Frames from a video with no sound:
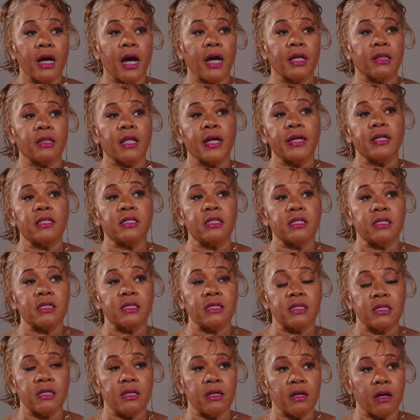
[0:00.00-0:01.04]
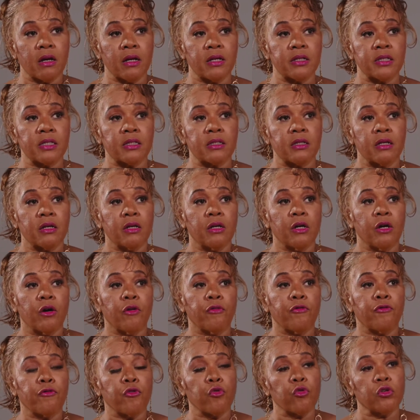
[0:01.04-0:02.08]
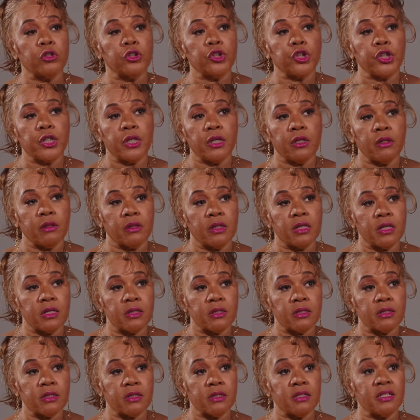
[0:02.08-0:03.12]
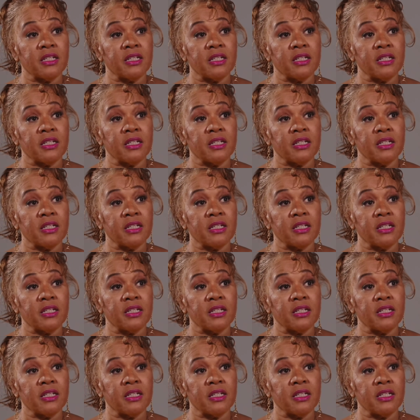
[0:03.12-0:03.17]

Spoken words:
I'd like to see us forging this